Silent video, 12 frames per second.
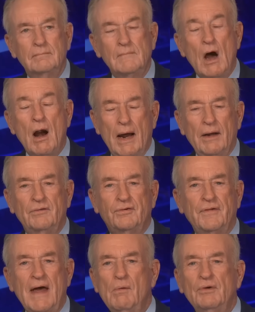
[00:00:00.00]
All right.
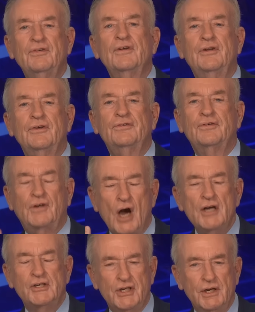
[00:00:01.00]
So that was a
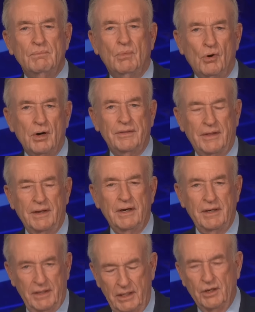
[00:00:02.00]
discussion more than
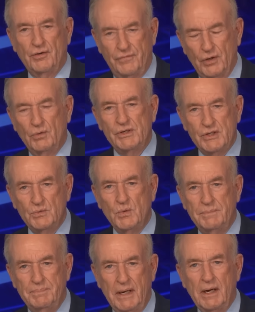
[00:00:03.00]
an interview, which is
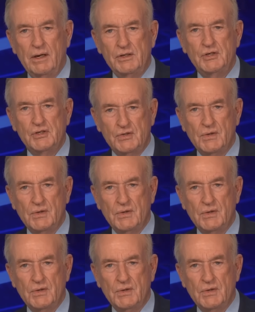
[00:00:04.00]
what Baier should